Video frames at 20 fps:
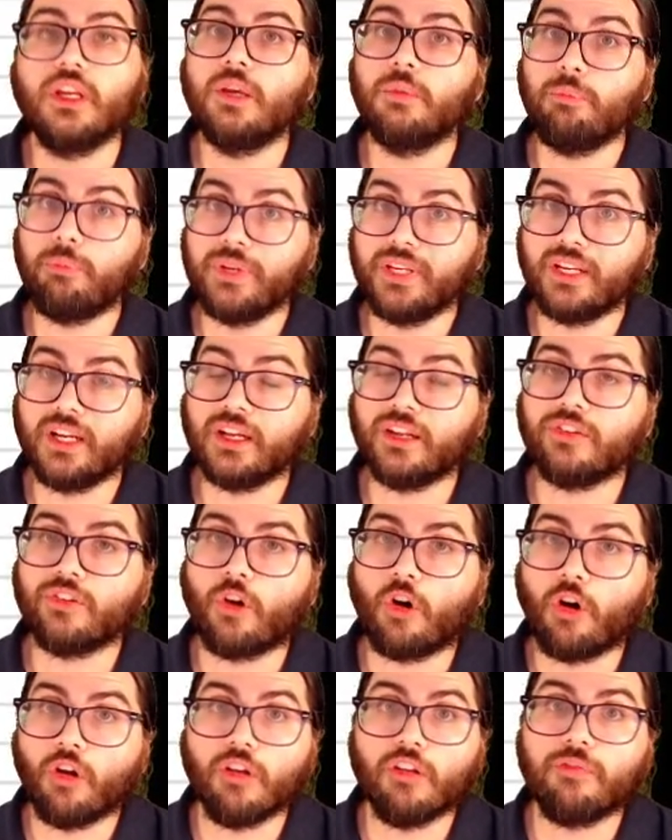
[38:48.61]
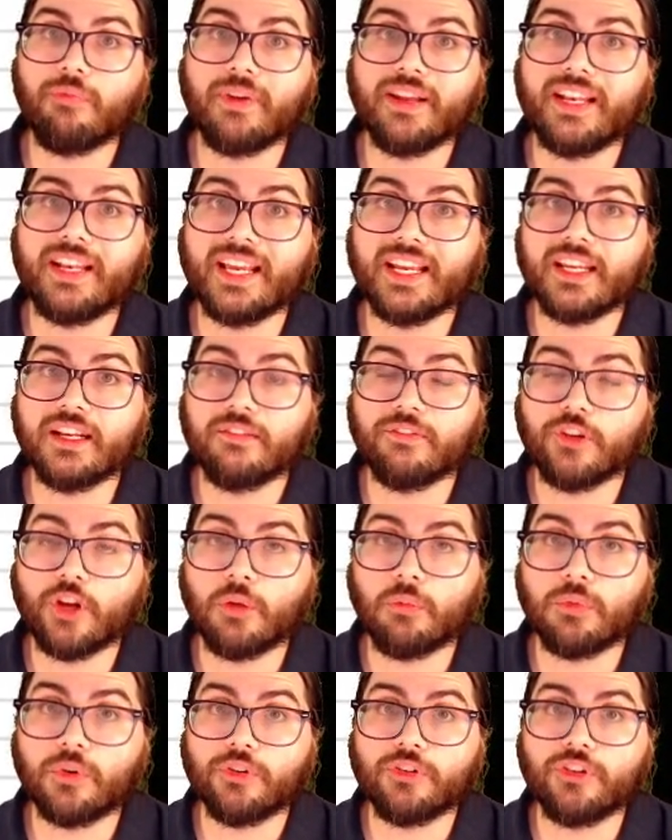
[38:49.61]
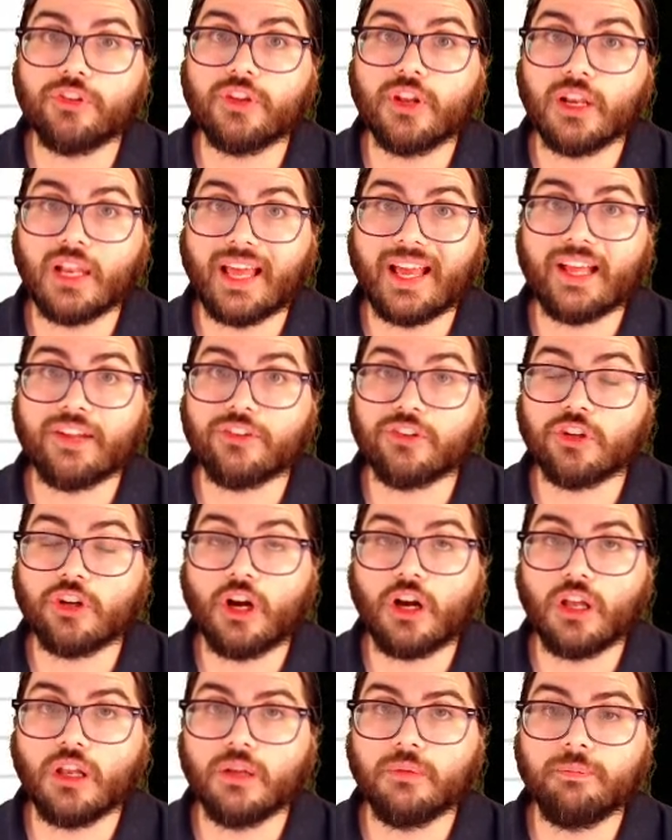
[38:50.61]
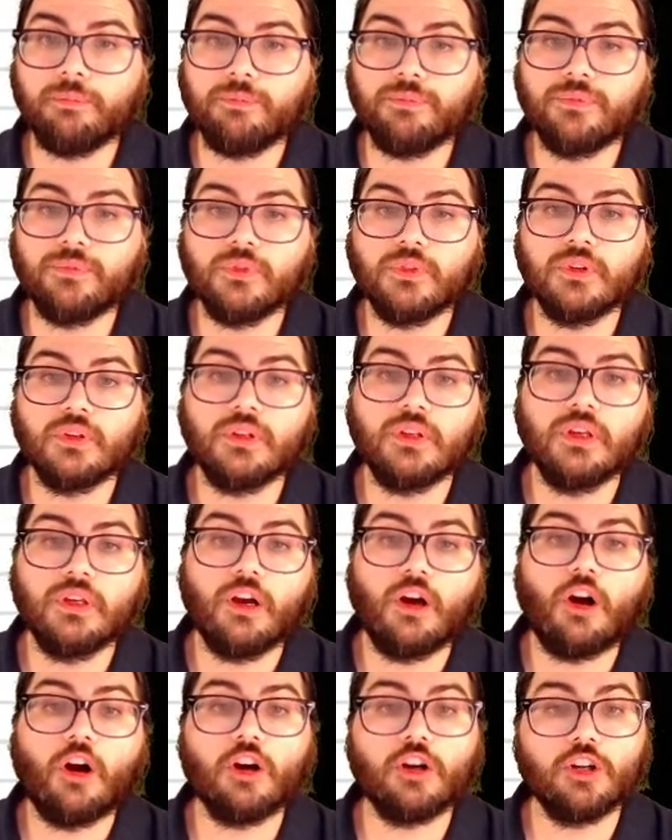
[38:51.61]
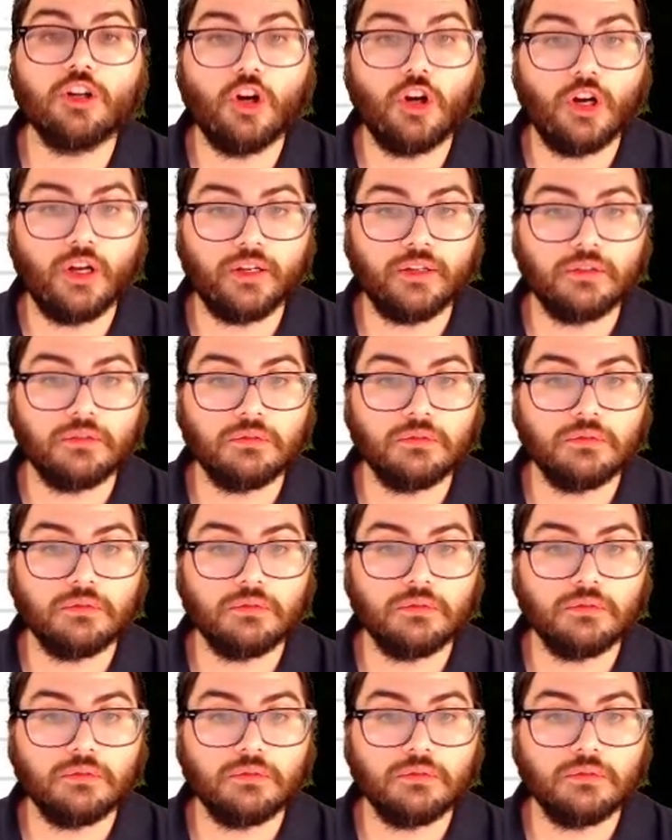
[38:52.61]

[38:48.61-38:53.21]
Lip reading: because all of my negative numbers in the last column are gone.